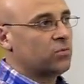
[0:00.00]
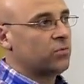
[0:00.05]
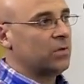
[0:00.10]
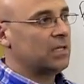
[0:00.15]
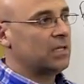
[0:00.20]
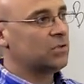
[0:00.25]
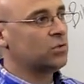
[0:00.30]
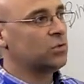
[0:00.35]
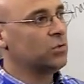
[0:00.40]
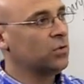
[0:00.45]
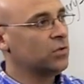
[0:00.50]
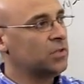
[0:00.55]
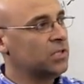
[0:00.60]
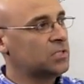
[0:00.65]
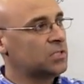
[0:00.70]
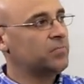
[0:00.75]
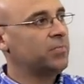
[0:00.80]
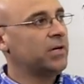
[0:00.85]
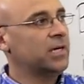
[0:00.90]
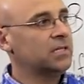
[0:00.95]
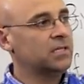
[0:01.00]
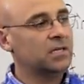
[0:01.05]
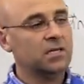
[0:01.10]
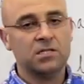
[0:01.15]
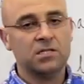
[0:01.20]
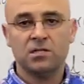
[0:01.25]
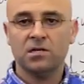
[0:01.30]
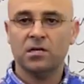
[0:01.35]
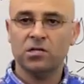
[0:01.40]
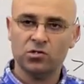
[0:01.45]
will do this binary
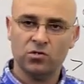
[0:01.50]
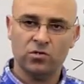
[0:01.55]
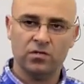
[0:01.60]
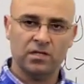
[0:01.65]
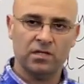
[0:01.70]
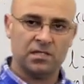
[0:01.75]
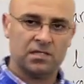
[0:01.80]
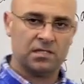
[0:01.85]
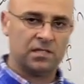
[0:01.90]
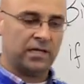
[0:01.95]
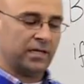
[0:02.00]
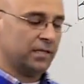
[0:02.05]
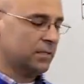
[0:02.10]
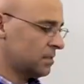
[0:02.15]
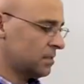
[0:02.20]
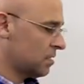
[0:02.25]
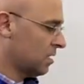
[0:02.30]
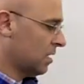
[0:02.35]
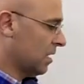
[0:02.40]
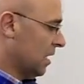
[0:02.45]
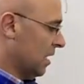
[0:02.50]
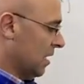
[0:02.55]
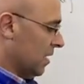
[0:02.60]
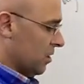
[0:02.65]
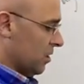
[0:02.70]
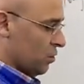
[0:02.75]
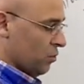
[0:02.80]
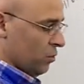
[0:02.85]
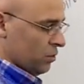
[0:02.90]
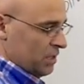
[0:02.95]
search on this list.
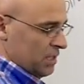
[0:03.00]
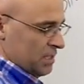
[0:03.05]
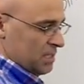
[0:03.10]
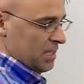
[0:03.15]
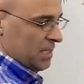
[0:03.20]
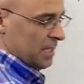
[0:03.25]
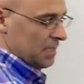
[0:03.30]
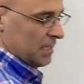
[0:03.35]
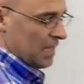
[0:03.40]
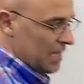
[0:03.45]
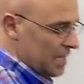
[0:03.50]
Notice that I